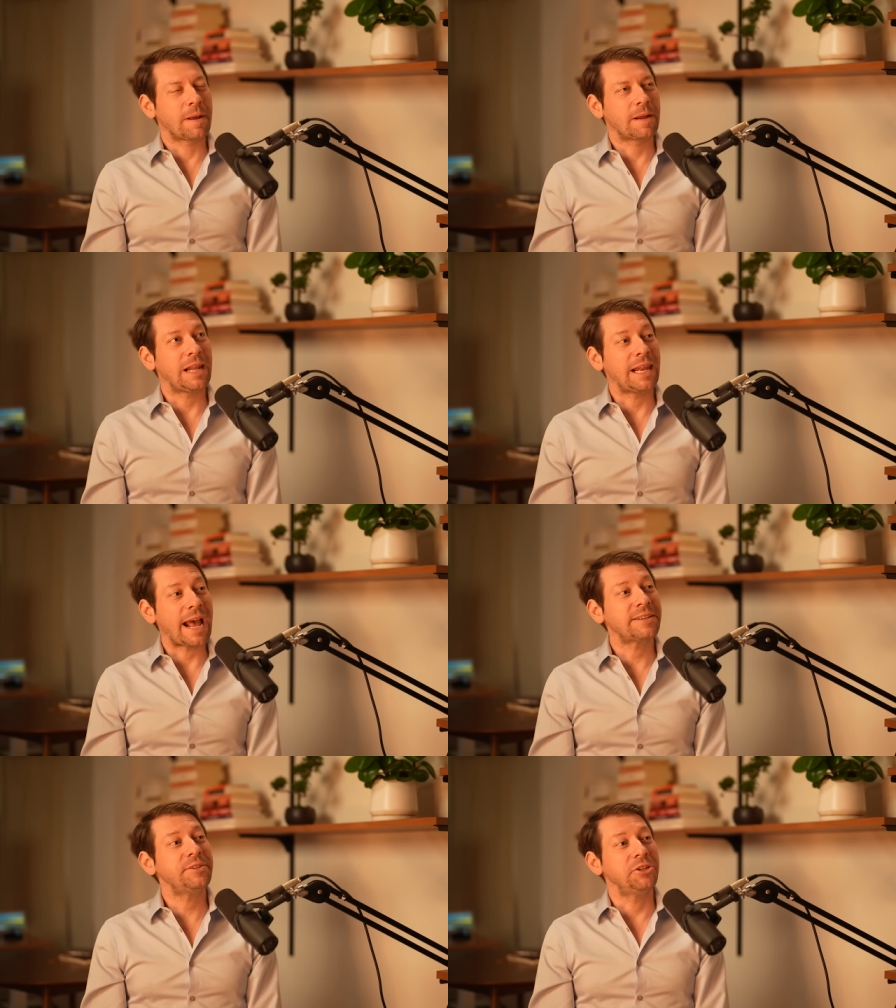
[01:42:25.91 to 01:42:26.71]

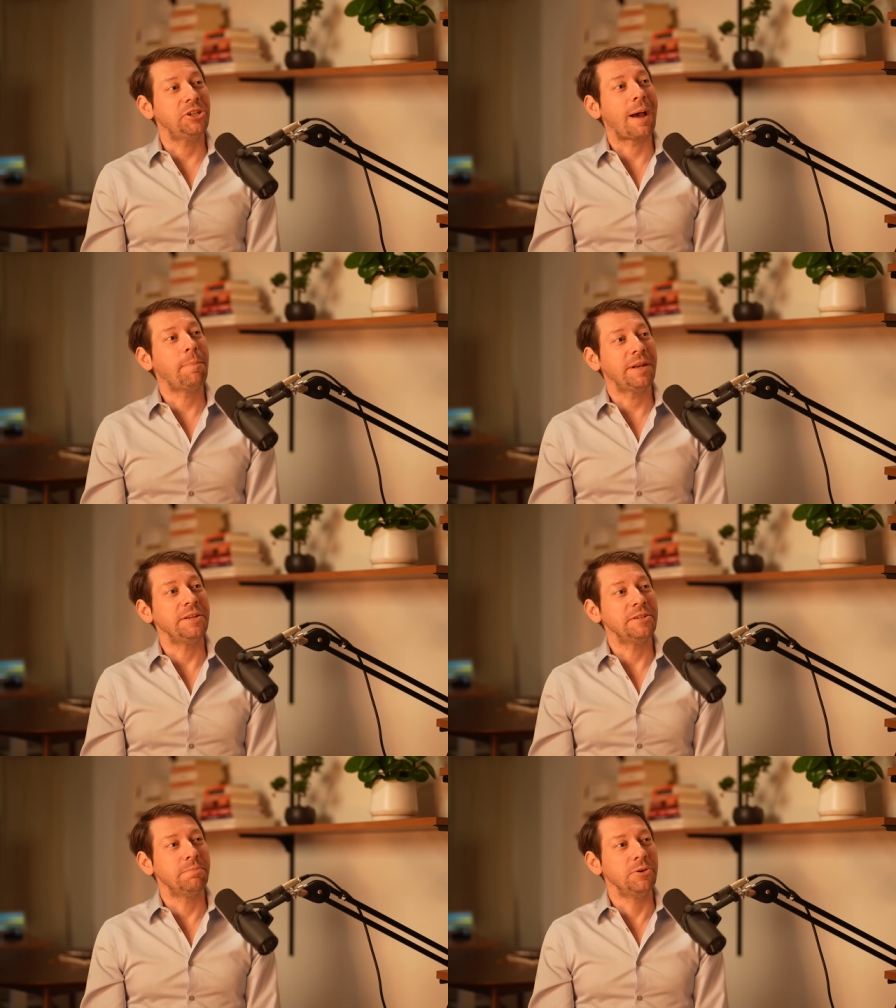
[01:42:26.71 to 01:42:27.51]
classic
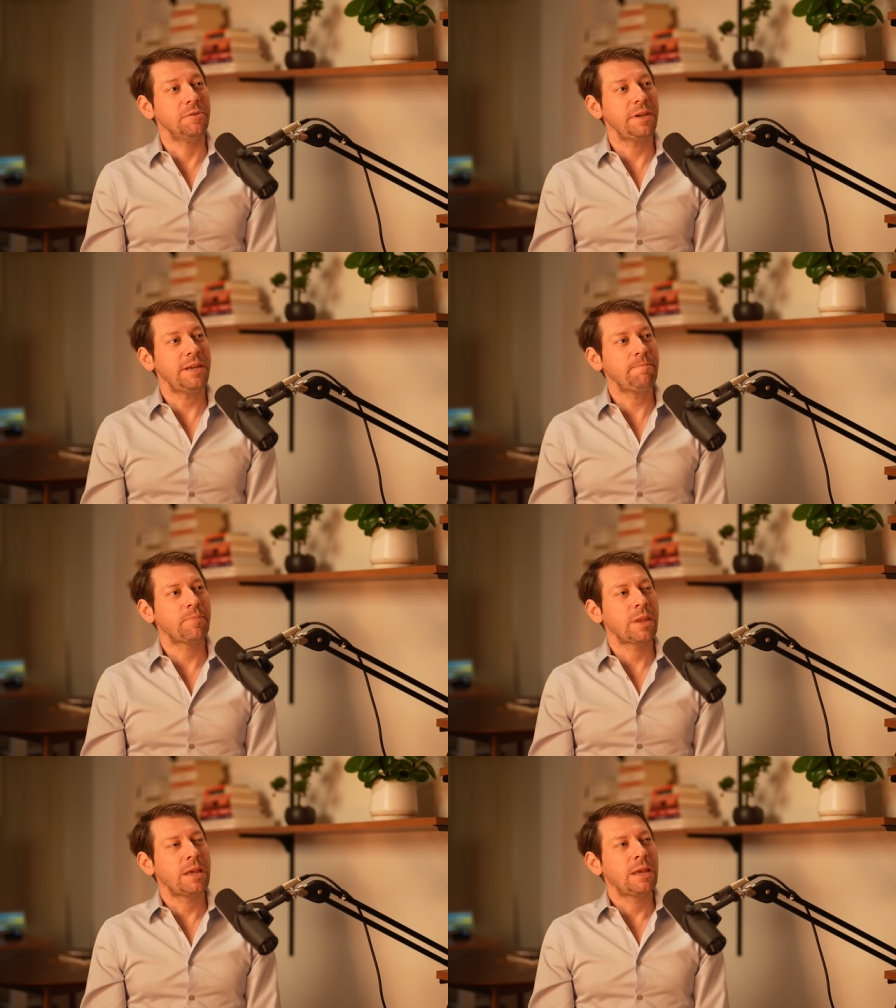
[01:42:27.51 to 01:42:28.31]
Japanese movie
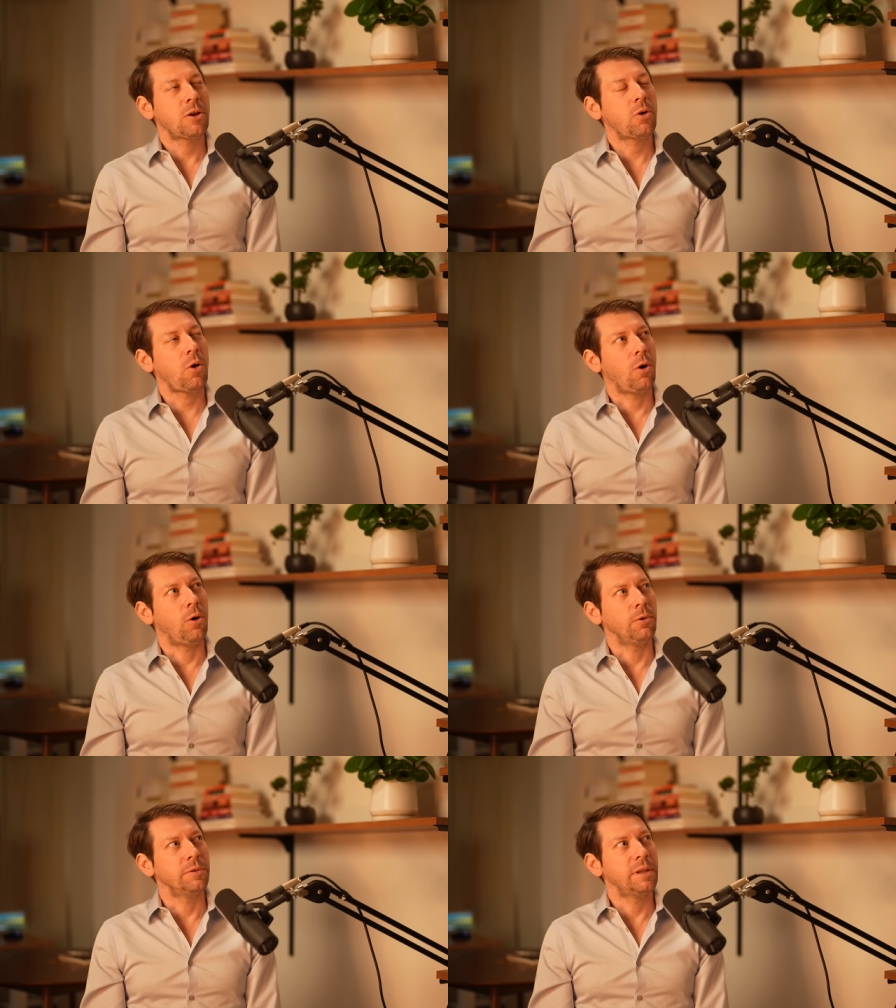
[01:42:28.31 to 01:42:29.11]

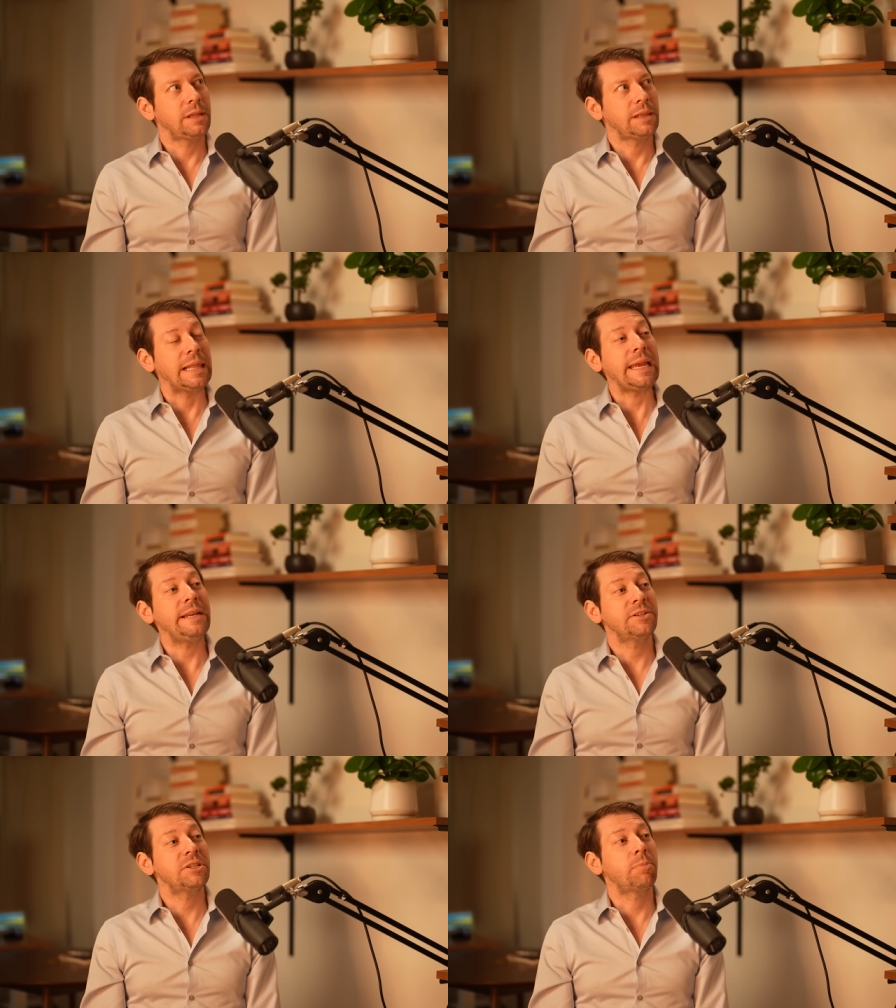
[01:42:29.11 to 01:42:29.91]
called
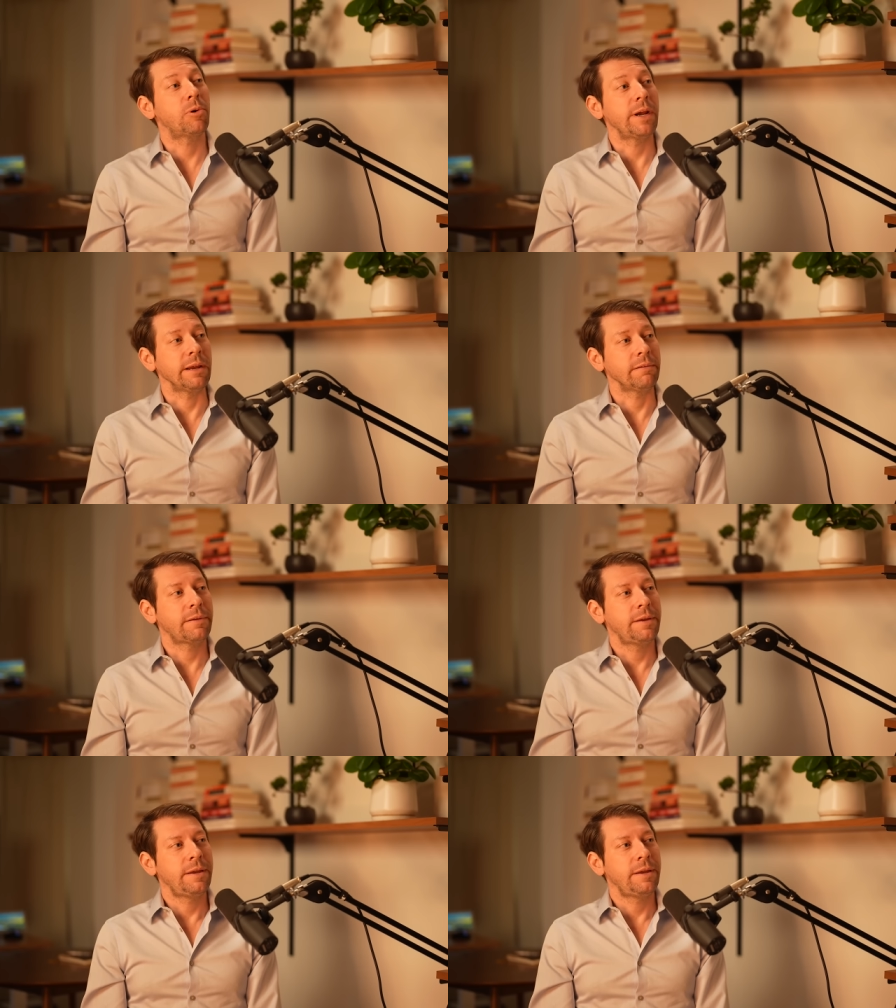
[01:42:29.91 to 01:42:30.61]
Late Spring.